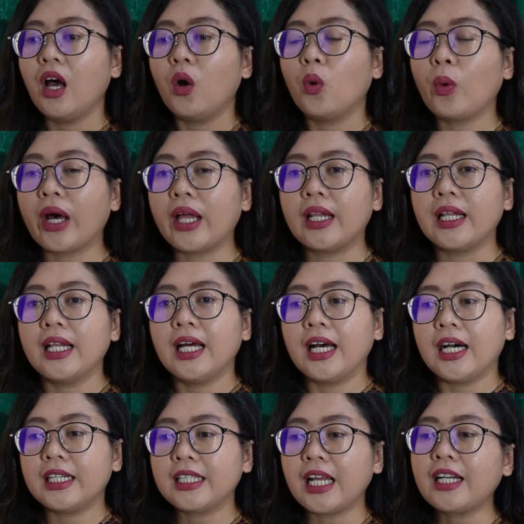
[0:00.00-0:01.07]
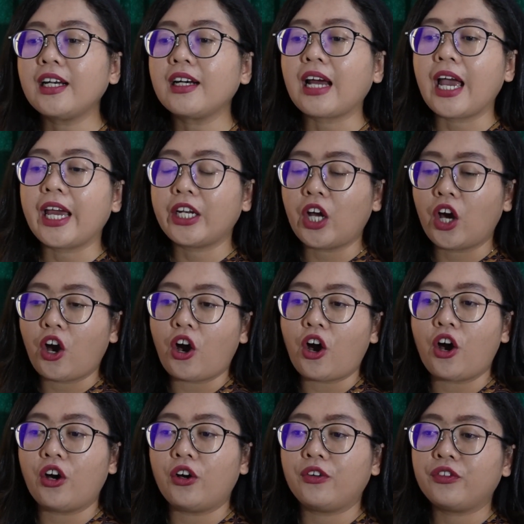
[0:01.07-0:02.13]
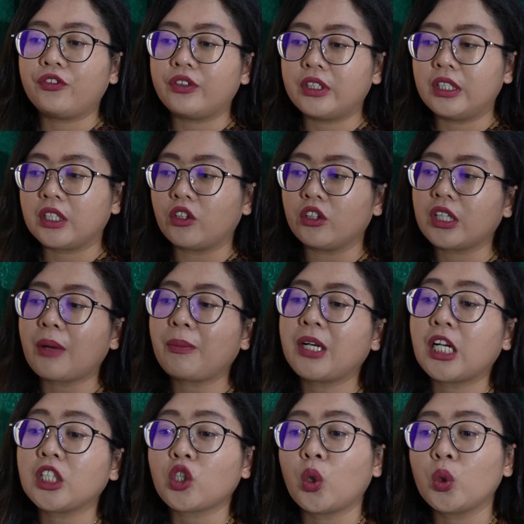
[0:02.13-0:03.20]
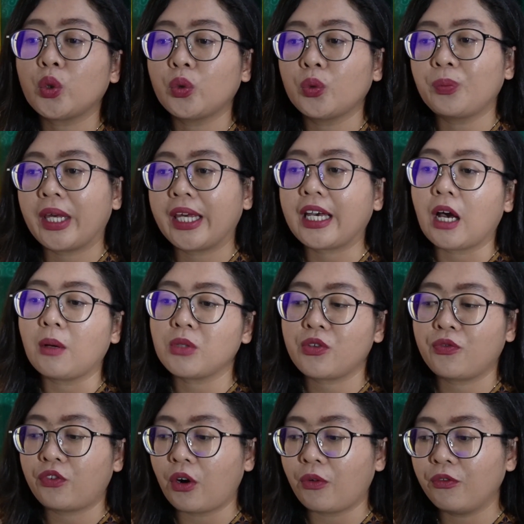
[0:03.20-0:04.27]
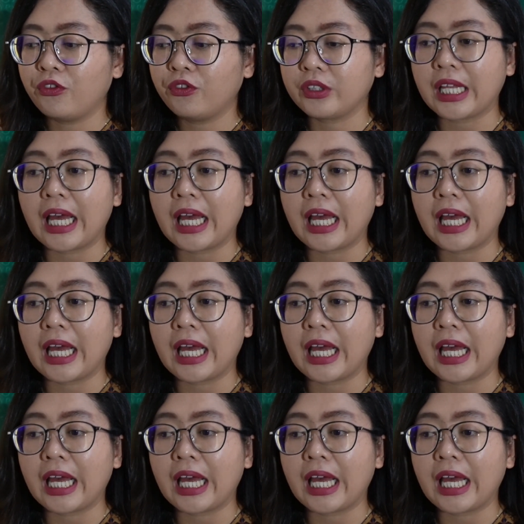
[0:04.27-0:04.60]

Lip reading: Well, another kind of the contaminants also may comes from food